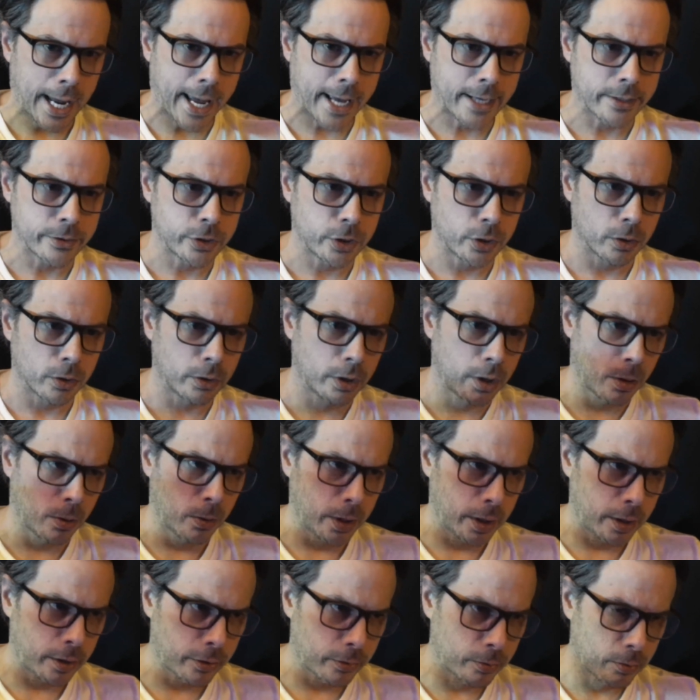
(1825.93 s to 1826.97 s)
as you're
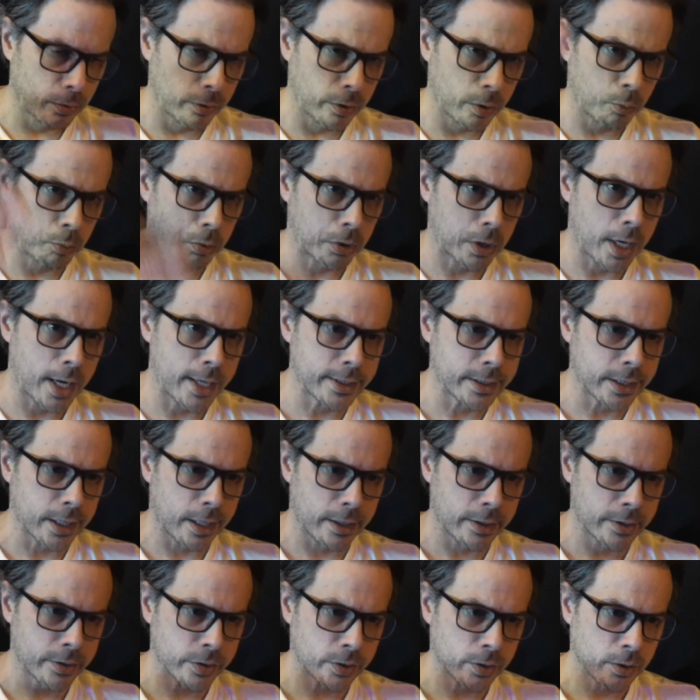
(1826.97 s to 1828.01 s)
going through the
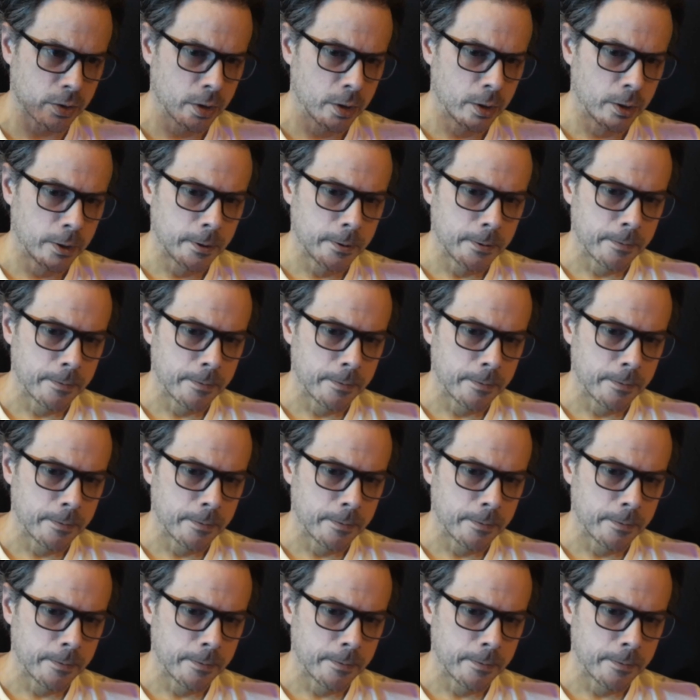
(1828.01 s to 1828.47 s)
process,